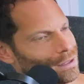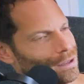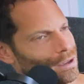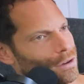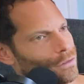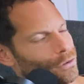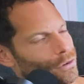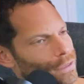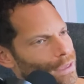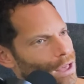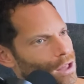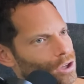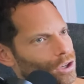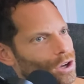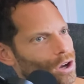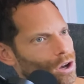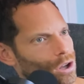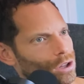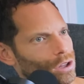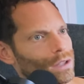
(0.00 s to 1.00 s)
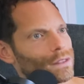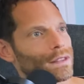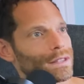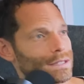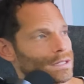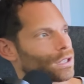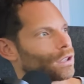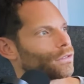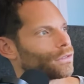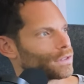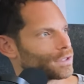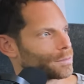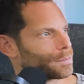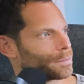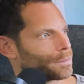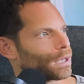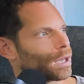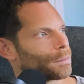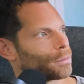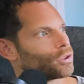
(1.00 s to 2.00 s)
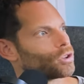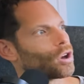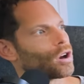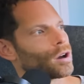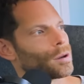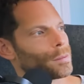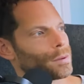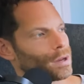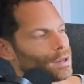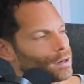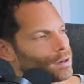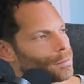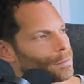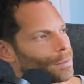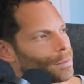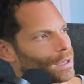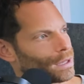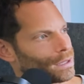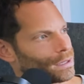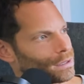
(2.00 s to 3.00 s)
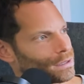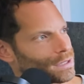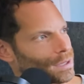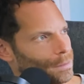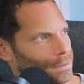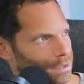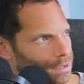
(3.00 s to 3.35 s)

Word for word: For the alcoholic, the self has become dominated by something